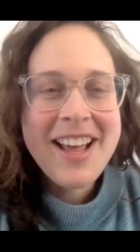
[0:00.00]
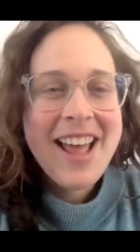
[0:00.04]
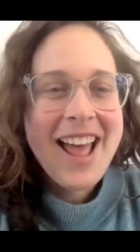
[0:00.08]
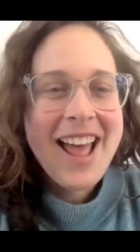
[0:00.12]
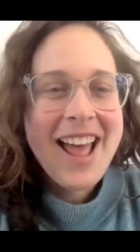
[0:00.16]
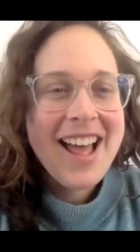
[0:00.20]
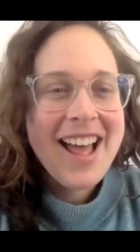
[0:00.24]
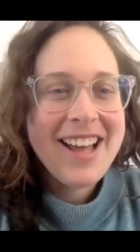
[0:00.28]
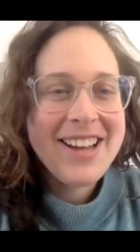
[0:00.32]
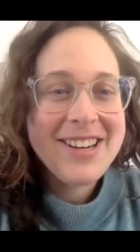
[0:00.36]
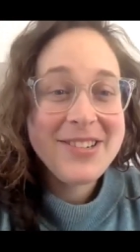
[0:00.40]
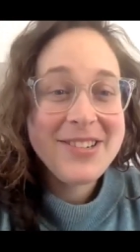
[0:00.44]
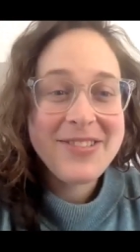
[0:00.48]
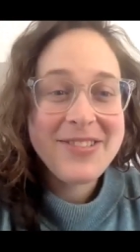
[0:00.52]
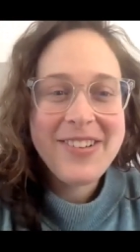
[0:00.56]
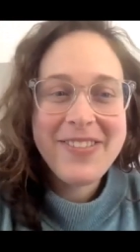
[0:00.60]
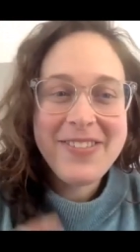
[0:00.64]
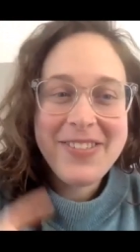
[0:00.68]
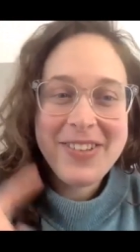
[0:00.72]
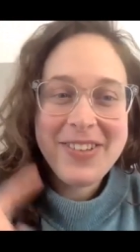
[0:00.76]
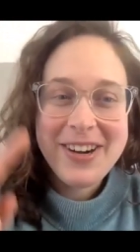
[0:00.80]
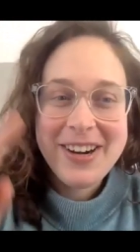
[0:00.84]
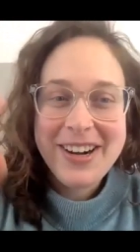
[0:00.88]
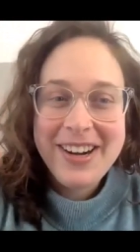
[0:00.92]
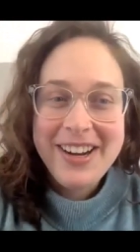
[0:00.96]
And
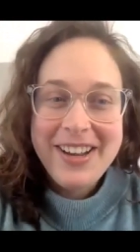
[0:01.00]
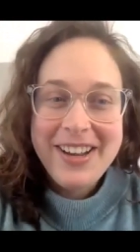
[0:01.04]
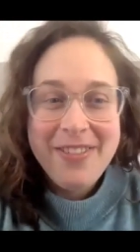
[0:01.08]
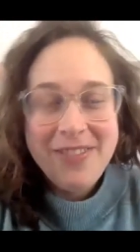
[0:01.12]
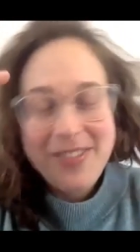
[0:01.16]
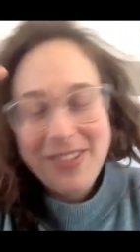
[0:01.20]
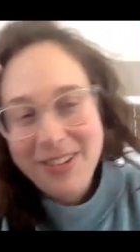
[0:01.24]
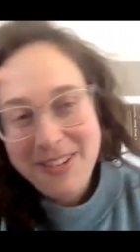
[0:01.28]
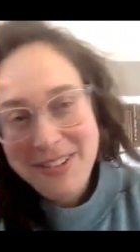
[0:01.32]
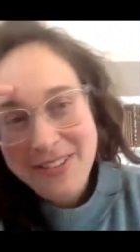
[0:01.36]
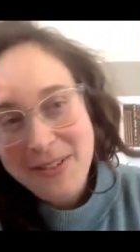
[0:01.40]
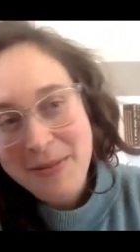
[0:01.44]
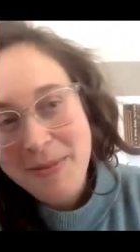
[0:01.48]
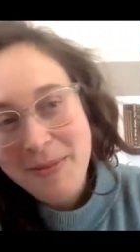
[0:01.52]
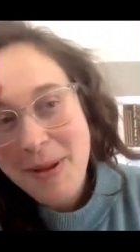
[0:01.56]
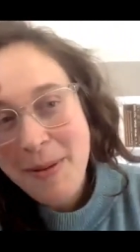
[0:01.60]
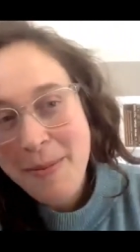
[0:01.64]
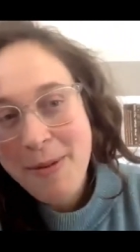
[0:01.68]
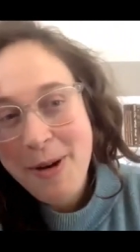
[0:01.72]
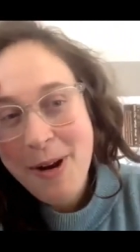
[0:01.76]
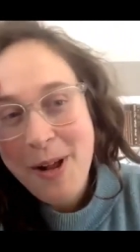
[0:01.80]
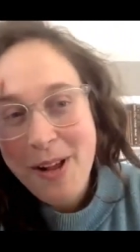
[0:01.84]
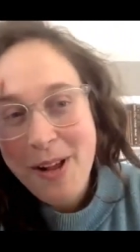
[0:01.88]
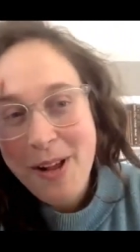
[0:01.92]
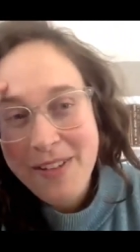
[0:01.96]
remember, if you
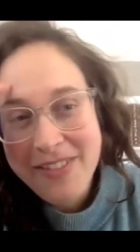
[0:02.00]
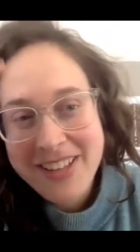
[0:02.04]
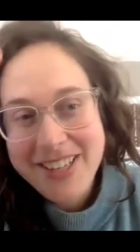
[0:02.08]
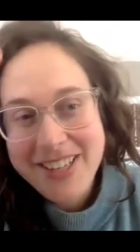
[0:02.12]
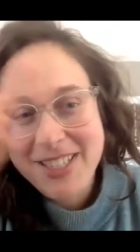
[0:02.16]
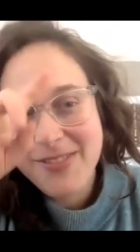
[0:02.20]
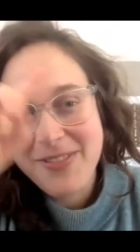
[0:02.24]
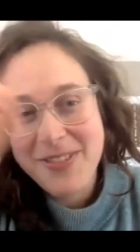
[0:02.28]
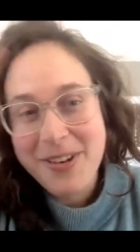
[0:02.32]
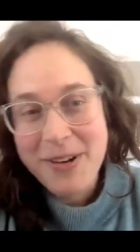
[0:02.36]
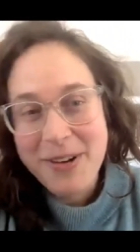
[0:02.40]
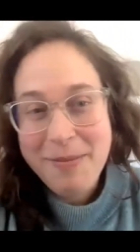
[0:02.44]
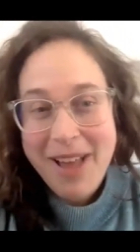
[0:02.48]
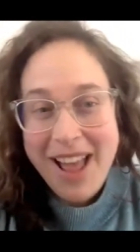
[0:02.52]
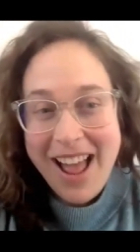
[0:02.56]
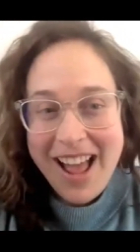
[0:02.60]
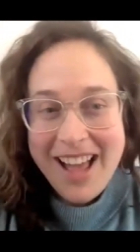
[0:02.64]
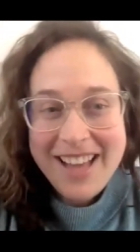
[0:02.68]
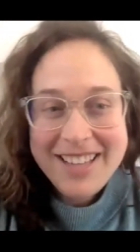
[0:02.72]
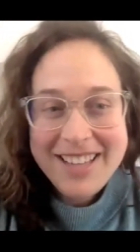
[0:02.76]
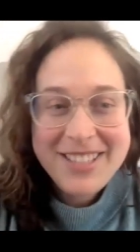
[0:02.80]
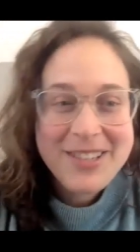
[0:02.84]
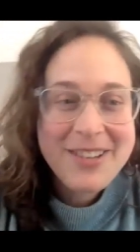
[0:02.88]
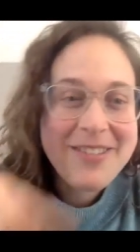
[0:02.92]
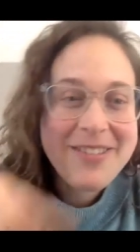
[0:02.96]
remember all of this for
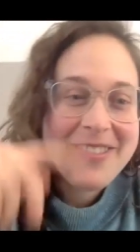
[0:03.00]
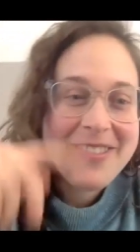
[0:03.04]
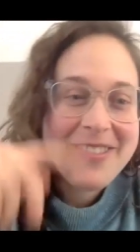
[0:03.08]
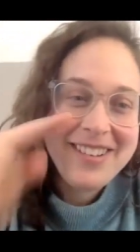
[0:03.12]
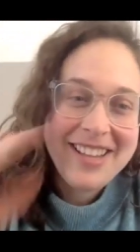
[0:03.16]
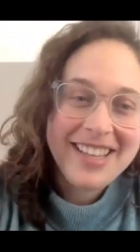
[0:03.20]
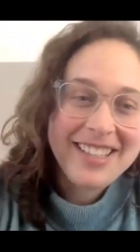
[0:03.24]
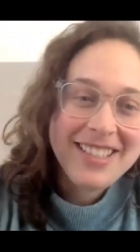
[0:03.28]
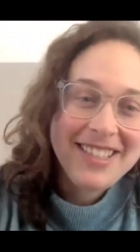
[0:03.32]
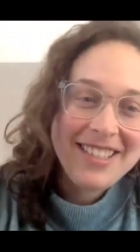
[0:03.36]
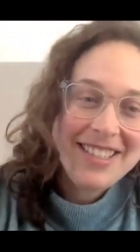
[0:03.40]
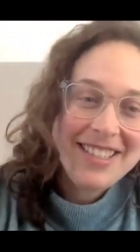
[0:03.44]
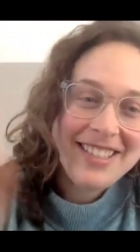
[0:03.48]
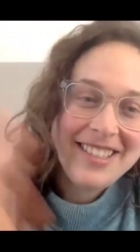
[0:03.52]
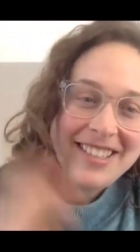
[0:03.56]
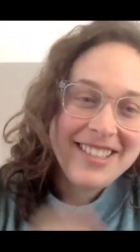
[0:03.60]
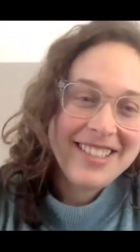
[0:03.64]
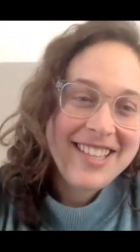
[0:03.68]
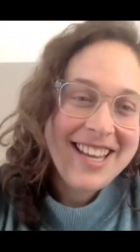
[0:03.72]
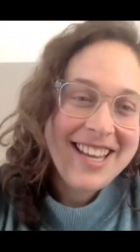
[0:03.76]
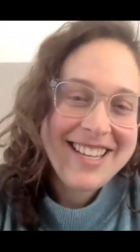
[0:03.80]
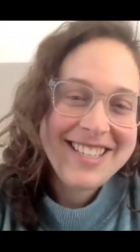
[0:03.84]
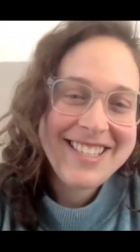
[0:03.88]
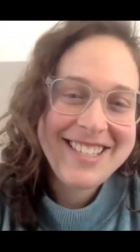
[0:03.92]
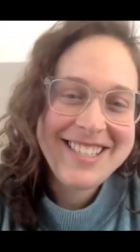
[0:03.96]
Passover, that's a
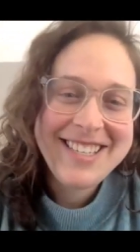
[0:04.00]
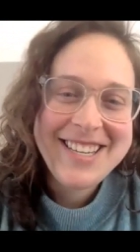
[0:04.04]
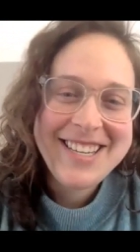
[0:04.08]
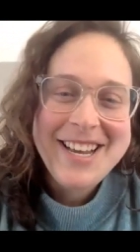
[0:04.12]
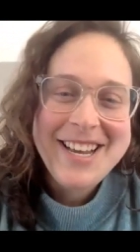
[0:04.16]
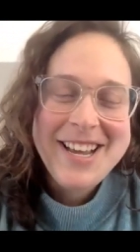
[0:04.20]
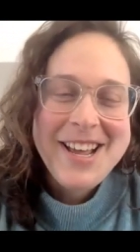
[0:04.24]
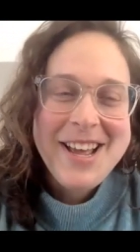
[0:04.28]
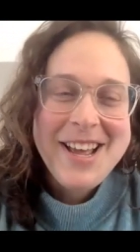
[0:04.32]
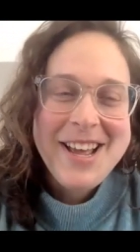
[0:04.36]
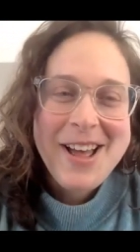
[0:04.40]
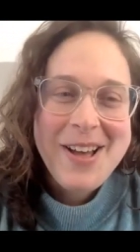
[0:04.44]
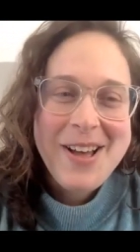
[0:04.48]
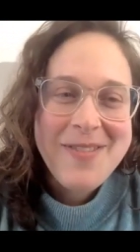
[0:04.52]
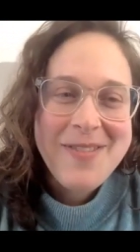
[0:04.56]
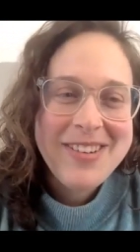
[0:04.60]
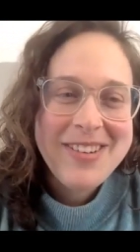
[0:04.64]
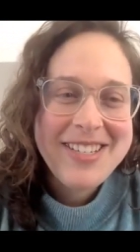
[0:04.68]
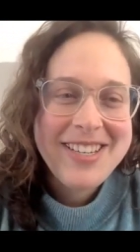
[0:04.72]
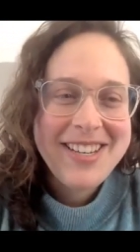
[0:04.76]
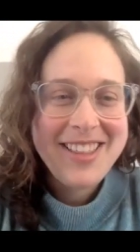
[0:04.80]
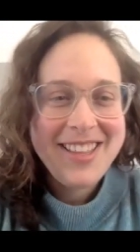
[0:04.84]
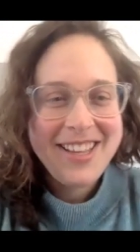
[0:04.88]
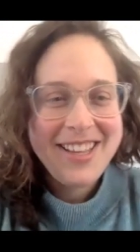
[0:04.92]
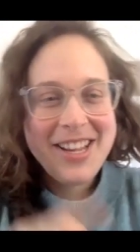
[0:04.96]
success. Um, but
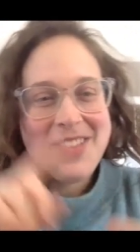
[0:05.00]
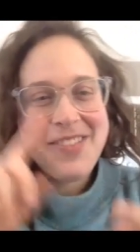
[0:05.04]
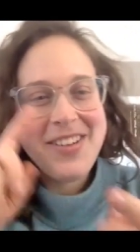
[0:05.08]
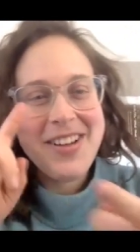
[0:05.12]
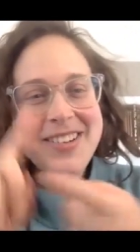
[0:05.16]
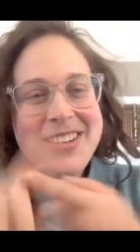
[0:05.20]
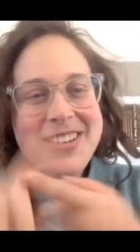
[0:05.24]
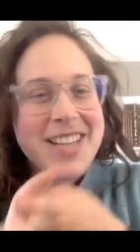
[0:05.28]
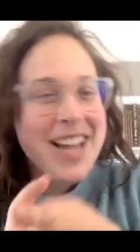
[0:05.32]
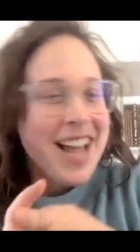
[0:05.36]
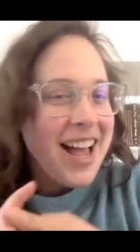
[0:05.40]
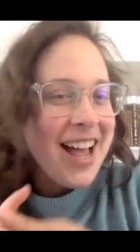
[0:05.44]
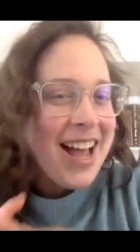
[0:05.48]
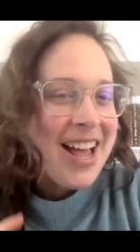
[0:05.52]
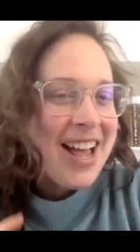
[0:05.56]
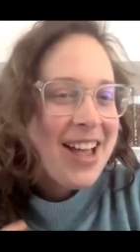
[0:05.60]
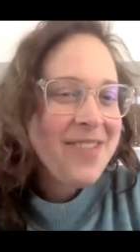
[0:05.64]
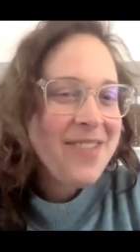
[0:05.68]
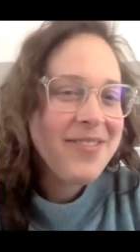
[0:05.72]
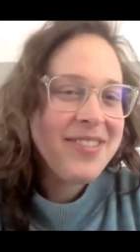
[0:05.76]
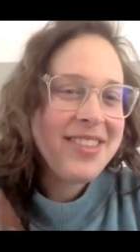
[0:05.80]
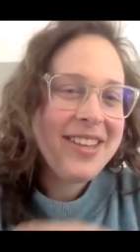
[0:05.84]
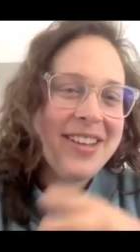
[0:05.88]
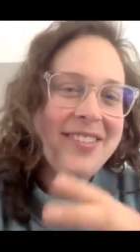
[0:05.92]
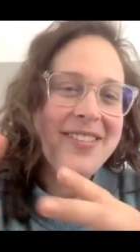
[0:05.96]
to think about
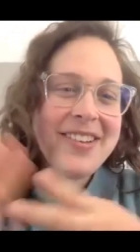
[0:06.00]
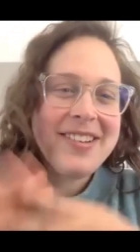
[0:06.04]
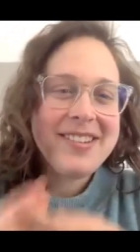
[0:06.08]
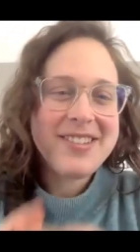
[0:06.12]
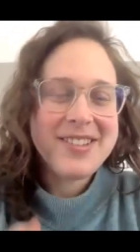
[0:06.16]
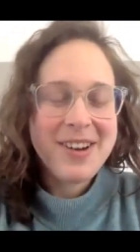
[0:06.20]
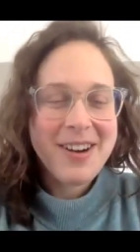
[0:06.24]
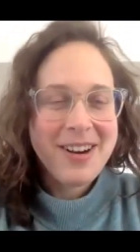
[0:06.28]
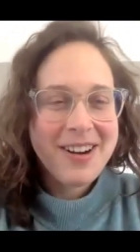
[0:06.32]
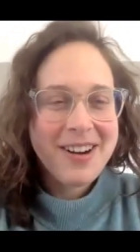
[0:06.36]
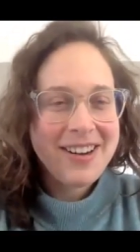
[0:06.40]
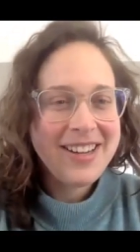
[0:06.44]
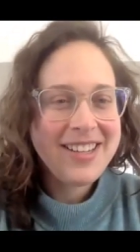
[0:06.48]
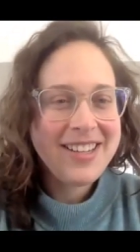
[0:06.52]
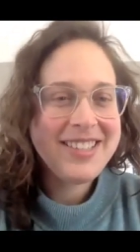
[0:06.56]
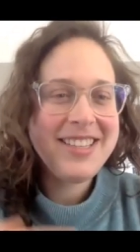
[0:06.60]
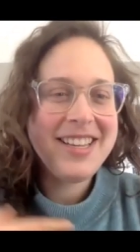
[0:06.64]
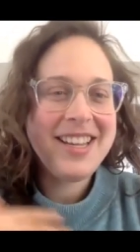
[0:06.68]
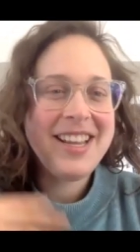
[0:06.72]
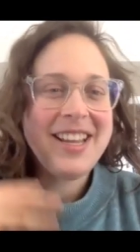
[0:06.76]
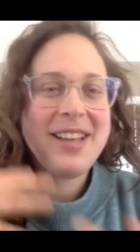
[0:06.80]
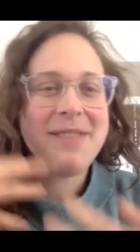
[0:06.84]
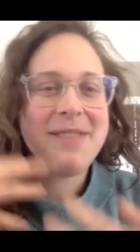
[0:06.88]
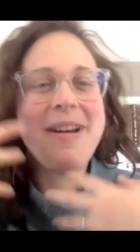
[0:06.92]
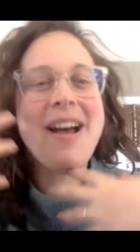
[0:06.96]
time, think about darkness,
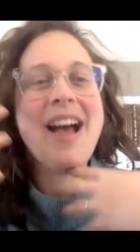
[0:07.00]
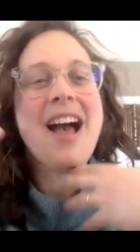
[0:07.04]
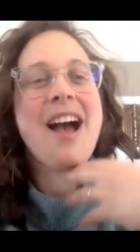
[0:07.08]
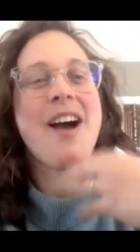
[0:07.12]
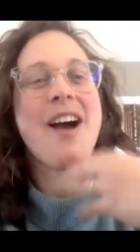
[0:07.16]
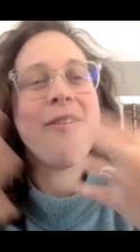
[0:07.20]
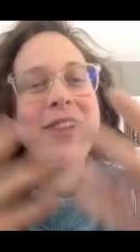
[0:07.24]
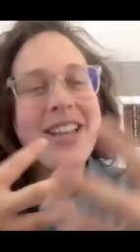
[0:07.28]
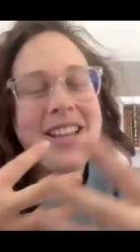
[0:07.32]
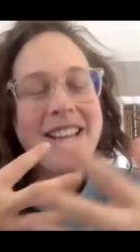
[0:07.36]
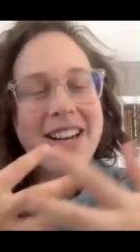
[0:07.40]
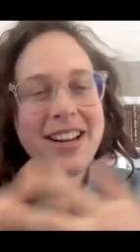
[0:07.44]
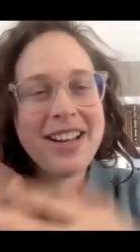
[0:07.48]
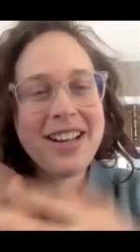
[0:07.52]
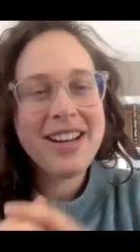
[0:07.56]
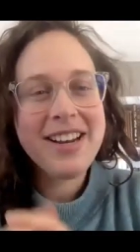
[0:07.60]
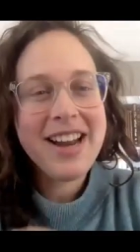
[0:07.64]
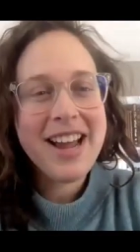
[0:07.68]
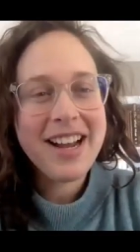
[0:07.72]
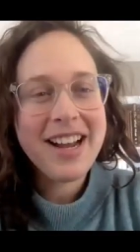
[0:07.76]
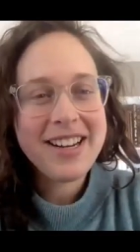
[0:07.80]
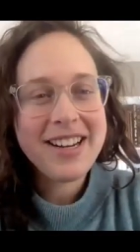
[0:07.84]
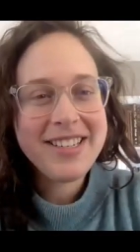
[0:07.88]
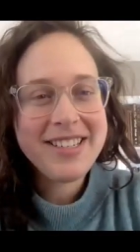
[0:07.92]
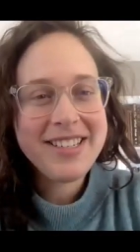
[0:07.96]
thinking about how we can
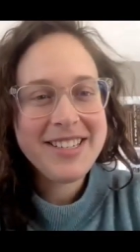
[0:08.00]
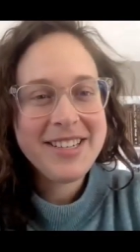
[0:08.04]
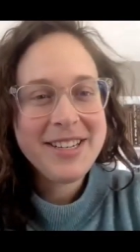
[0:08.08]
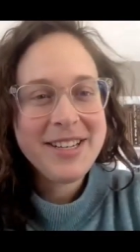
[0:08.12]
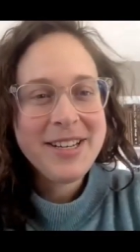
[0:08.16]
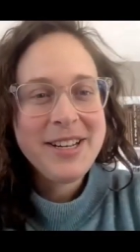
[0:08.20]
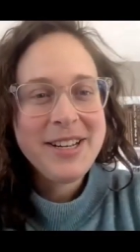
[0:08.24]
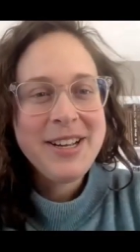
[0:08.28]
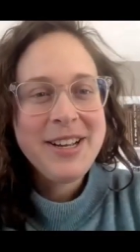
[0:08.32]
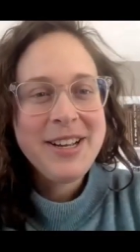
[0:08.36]
connect